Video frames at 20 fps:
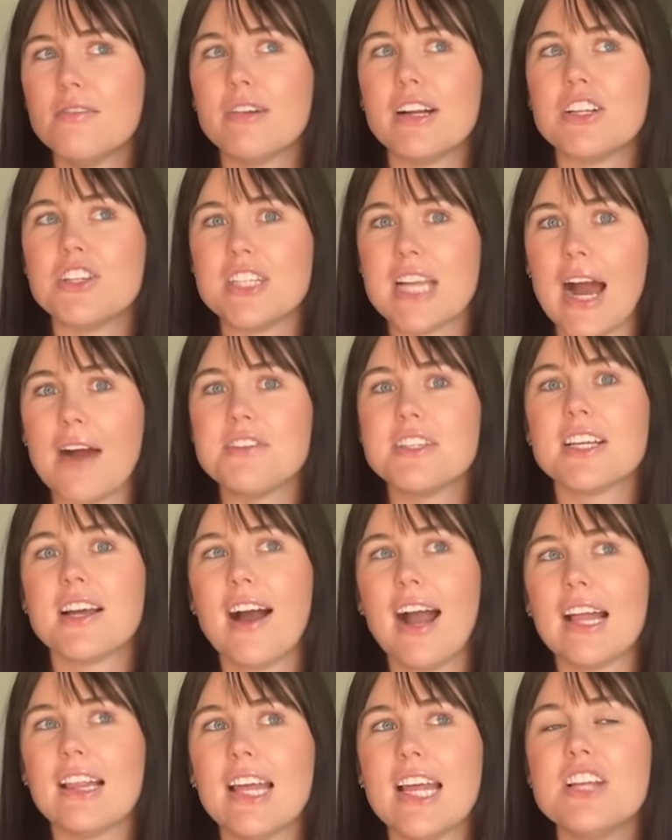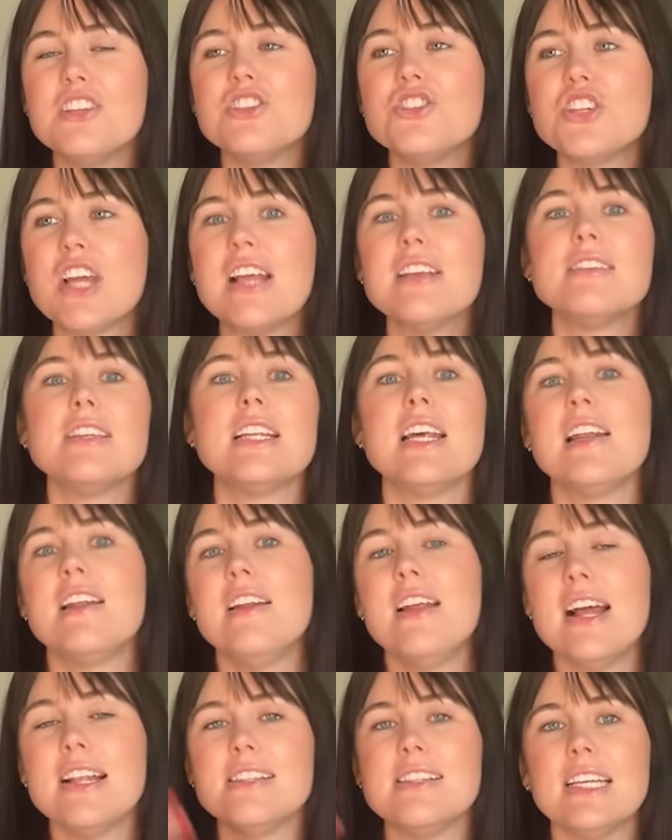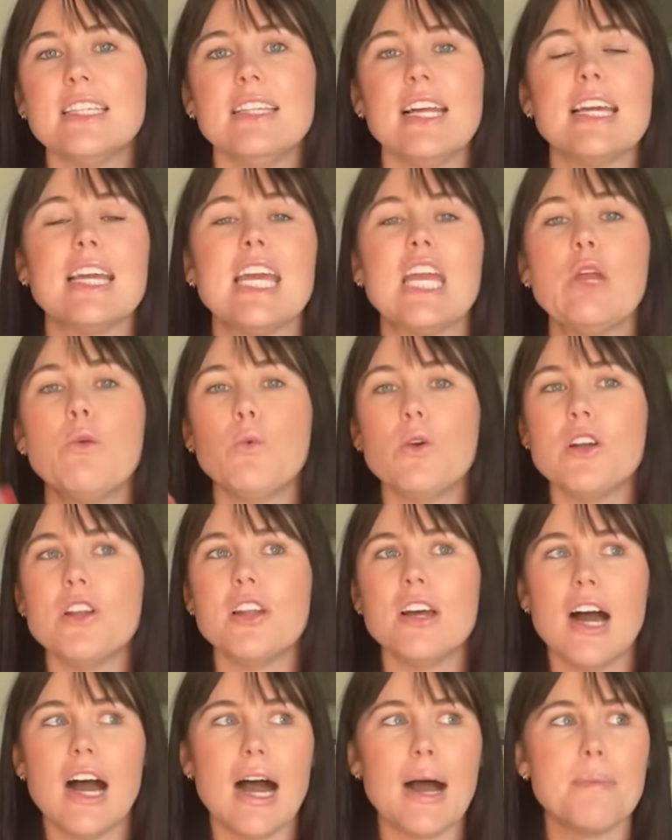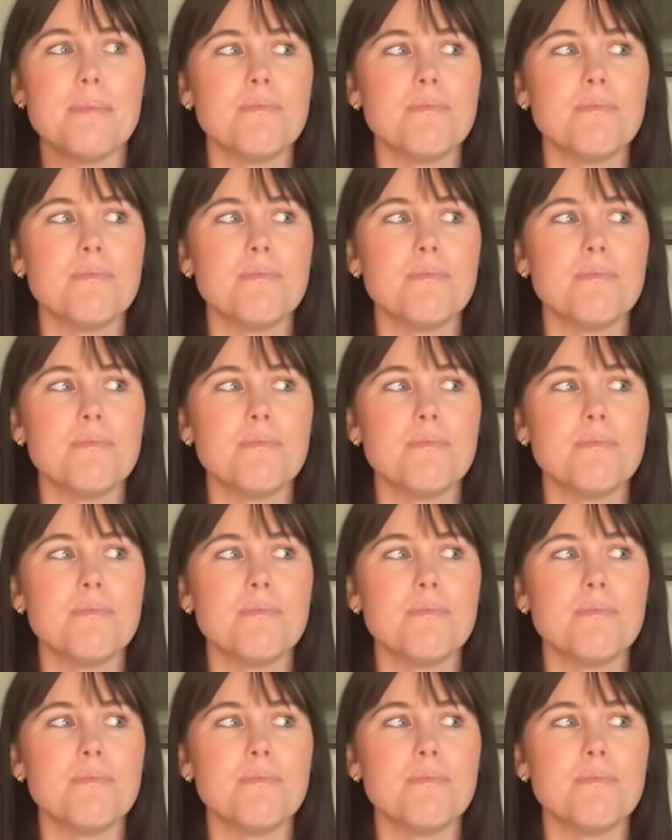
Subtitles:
reached out to Kylie and Jason and said, like, he would